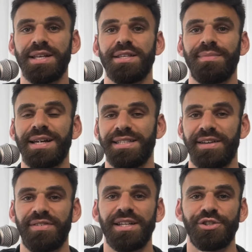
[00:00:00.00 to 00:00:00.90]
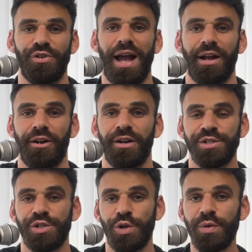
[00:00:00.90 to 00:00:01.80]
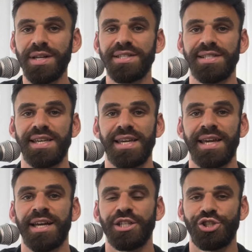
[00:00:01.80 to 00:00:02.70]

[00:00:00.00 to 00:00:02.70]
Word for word: into my dividend tracker so you could see